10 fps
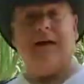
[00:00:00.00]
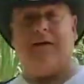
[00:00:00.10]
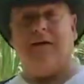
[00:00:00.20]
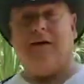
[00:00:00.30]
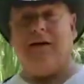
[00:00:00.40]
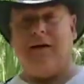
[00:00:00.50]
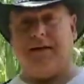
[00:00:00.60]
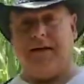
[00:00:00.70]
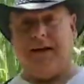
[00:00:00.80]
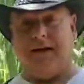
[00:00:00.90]
here on
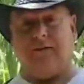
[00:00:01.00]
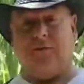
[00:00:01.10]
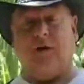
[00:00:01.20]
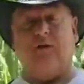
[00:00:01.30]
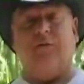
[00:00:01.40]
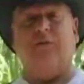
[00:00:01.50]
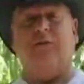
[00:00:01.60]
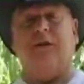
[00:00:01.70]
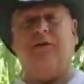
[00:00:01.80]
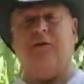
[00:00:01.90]
the island of Oahu,
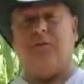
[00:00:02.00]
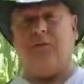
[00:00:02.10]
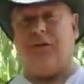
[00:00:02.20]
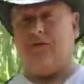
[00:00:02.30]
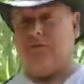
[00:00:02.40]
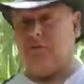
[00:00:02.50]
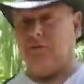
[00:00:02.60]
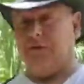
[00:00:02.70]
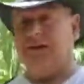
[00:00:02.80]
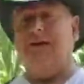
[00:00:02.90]
bringing you, yes
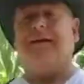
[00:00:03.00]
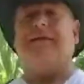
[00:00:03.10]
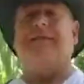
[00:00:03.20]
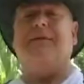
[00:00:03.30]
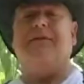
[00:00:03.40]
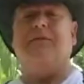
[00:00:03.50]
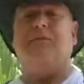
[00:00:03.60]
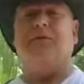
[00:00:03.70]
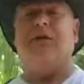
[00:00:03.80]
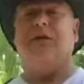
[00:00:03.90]
you, the best
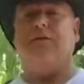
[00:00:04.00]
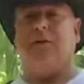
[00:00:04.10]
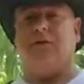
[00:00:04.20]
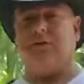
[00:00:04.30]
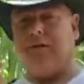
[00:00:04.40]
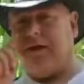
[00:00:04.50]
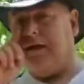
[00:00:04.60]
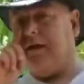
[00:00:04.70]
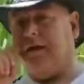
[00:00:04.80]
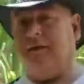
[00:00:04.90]
movie reviews
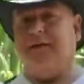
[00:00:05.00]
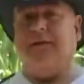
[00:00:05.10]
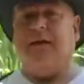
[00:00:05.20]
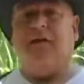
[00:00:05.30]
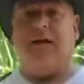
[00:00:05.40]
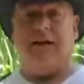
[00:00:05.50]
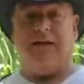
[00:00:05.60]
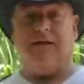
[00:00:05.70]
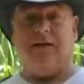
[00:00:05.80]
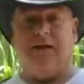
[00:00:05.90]
on the entire
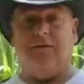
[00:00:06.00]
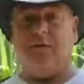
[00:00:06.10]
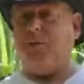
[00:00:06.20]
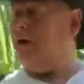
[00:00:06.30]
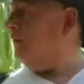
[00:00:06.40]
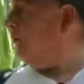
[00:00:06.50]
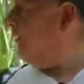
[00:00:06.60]
island of Oahu.